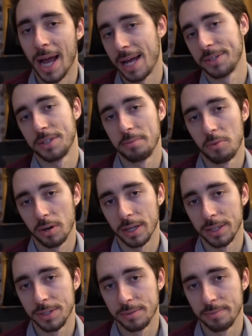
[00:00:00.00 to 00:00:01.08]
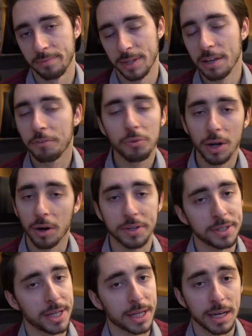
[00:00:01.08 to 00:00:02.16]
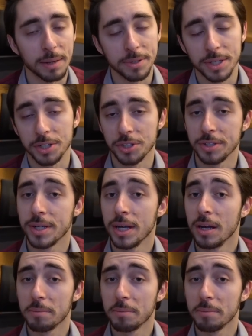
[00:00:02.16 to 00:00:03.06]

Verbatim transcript: asset markets if we are to take any positions.